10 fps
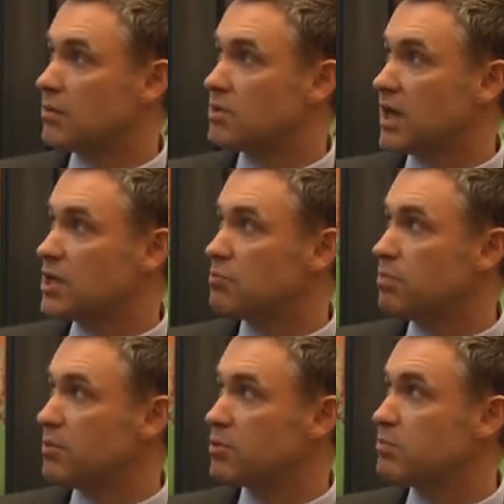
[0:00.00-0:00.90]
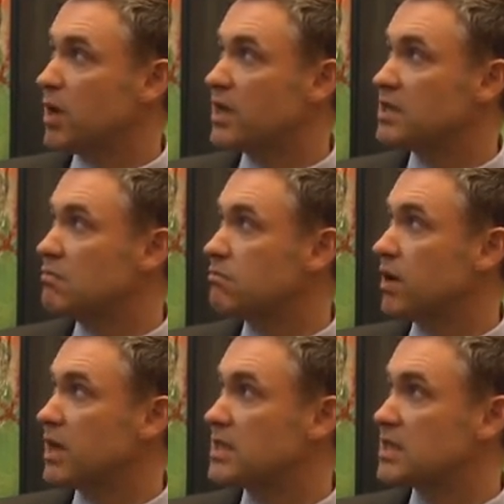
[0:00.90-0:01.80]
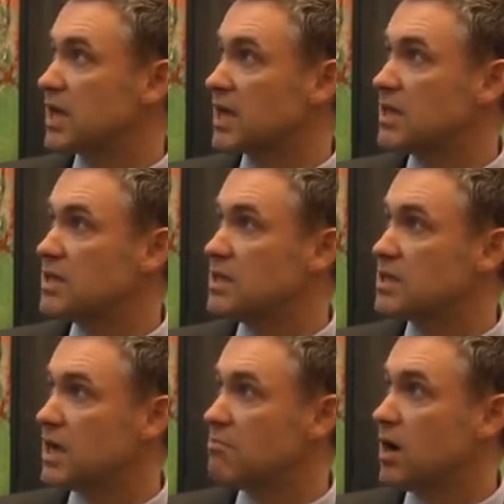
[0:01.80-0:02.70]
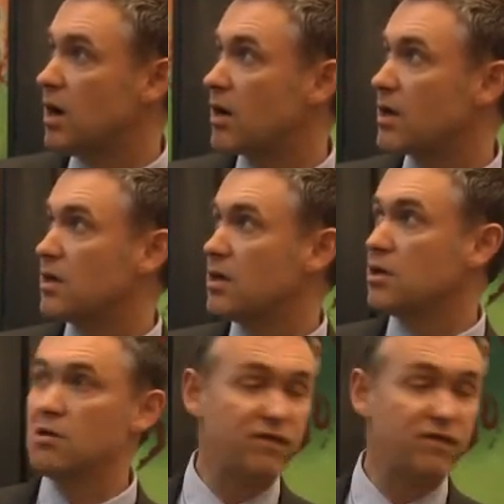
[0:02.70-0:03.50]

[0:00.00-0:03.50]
Danish People's Party running second in Denmark. New